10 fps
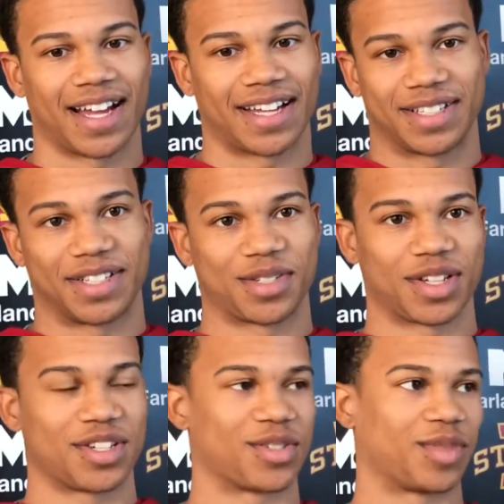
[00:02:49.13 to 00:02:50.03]
It
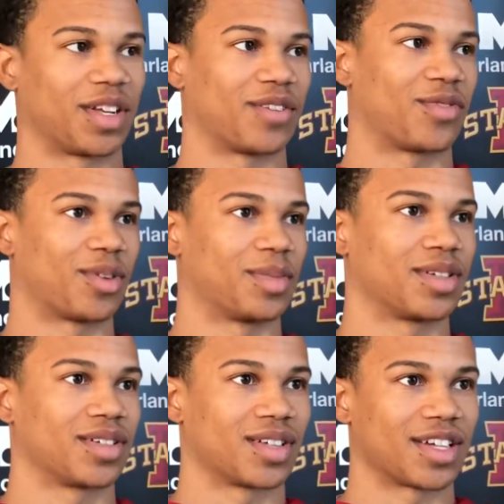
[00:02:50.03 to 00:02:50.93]
just went in for me.
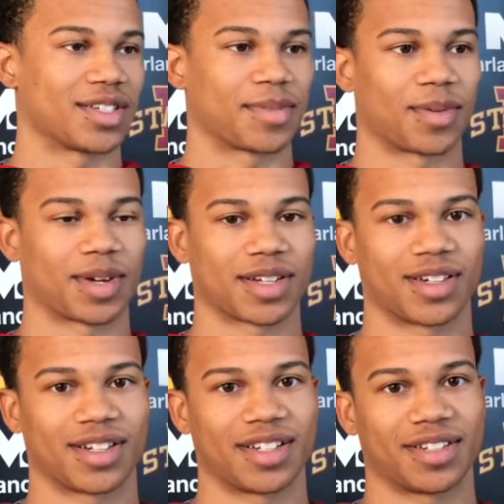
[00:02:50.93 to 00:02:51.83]
You know, I just been working on
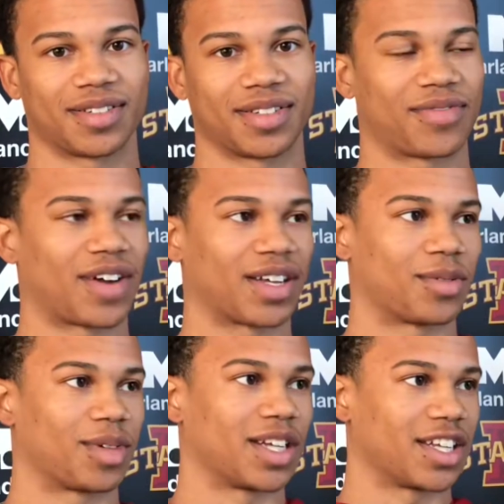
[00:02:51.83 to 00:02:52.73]
it and it finally
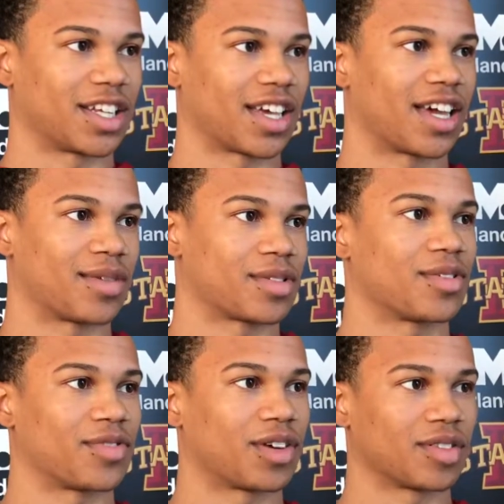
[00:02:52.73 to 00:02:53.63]
went in the game, so it
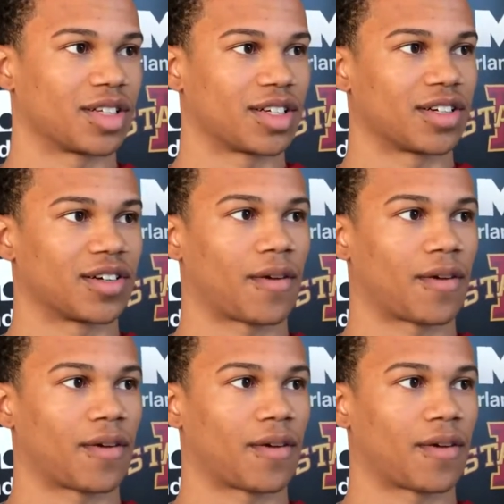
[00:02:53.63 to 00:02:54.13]
felt really good.